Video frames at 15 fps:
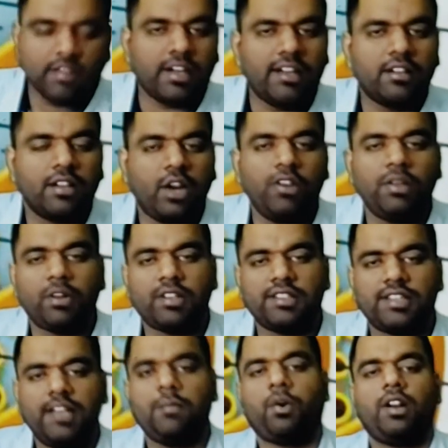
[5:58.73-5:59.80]
Right? Now in the
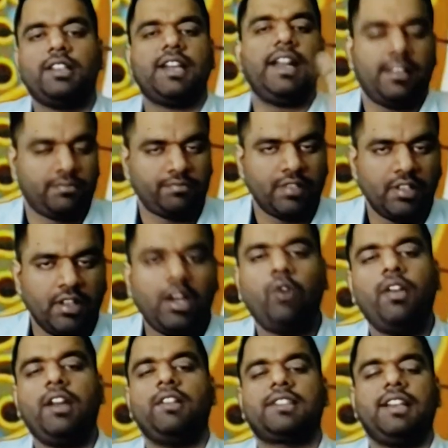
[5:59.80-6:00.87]
production side, the product is ready. Now
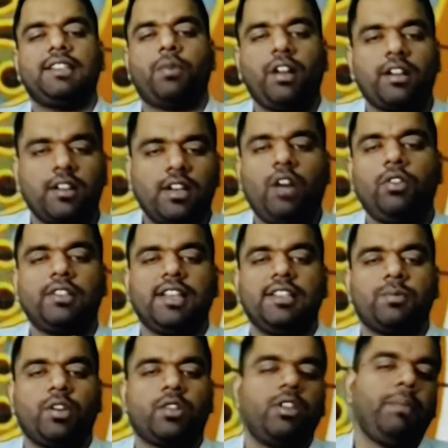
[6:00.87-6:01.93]
where you will send this product? Now you will send
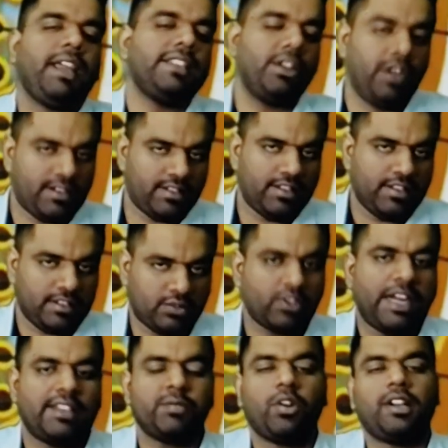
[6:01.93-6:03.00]
this product to the packaging unit so
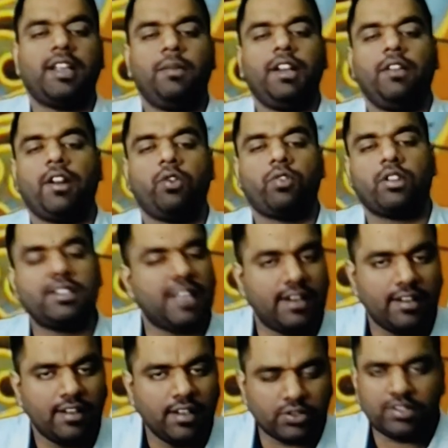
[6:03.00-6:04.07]
that this product can be delivered out for the
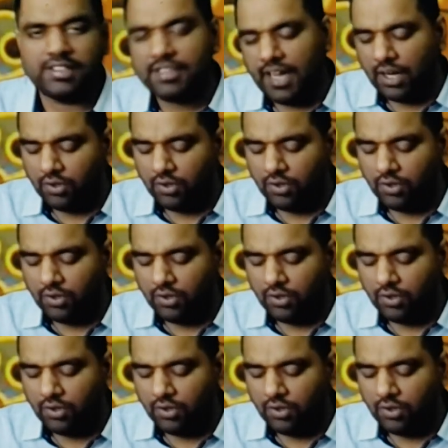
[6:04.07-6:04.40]
cell. So this is